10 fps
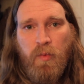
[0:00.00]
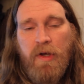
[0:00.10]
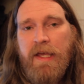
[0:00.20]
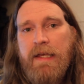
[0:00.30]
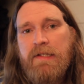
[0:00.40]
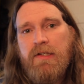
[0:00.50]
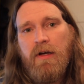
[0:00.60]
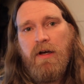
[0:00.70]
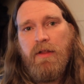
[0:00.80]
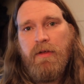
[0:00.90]
one case
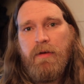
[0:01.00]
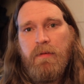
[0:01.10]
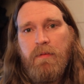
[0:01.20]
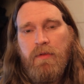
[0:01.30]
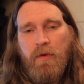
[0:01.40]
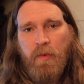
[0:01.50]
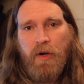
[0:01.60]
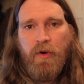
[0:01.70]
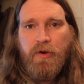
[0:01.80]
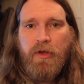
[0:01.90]
the
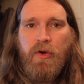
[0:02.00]
railroad